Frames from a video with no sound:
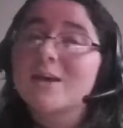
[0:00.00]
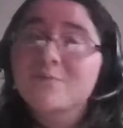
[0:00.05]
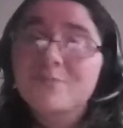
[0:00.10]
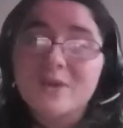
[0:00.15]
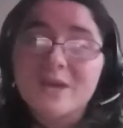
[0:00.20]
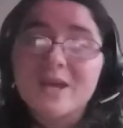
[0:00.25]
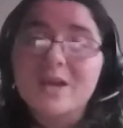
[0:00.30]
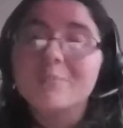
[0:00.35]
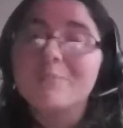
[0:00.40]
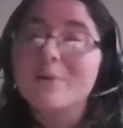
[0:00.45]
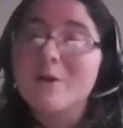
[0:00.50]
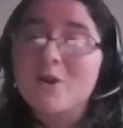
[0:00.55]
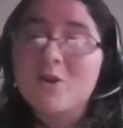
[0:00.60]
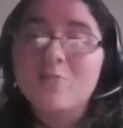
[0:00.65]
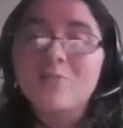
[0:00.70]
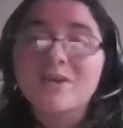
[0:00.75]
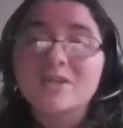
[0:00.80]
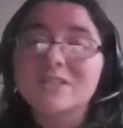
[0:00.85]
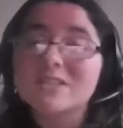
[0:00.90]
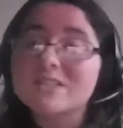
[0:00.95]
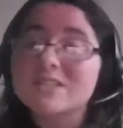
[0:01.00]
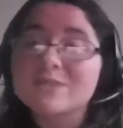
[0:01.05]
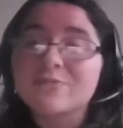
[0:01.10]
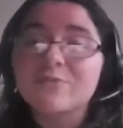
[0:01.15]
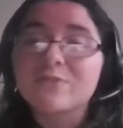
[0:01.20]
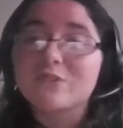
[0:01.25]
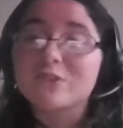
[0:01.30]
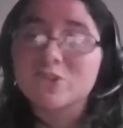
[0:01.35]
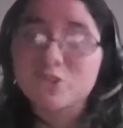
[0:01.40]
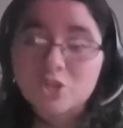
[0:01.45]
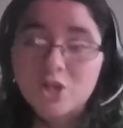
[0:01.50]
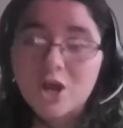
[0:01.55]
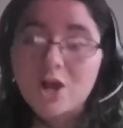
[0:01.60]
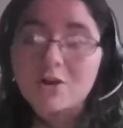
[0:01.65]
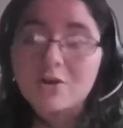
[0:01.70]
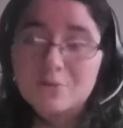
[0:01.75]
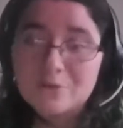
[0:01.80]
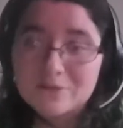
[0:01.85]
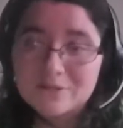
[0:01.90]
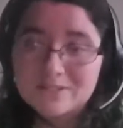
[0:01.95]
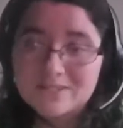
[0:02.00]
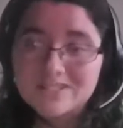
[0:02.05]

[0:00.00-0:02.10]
peanut butter mixes in with the chocolate.